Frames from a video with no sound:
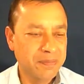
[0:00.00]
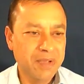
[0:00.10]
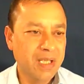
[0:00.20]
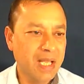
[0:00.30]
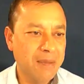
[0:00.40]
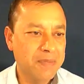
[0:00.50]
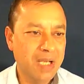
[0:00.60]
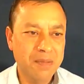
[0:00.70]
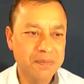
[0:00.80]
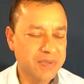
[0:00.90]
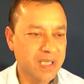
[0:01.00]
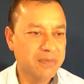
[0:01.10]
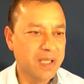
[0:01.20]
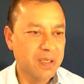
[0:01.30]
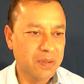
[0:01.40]
a laptop,
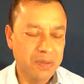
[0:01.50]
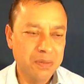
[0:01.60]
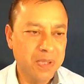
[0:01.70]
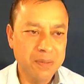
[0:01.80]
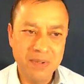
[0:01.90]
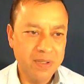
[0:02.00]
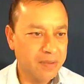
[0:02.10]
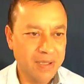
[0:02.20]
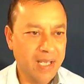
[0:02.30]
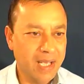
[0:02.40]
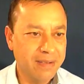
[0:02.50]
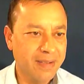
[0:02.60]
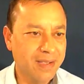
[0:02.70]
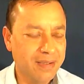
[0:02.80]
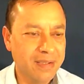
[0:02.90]
server, whatever, a
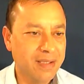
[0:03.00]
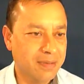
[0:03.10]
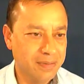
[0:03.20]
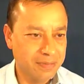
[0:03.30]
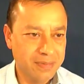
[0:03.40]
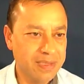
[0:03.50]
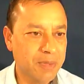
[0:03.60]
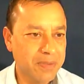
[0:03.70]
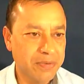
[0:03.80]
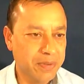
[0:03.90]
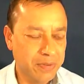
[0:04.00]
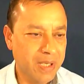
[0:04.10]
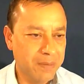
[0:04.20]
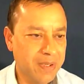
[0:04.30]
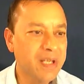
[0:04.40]
handheld uh, smartphone,
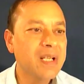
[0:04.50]
whatever.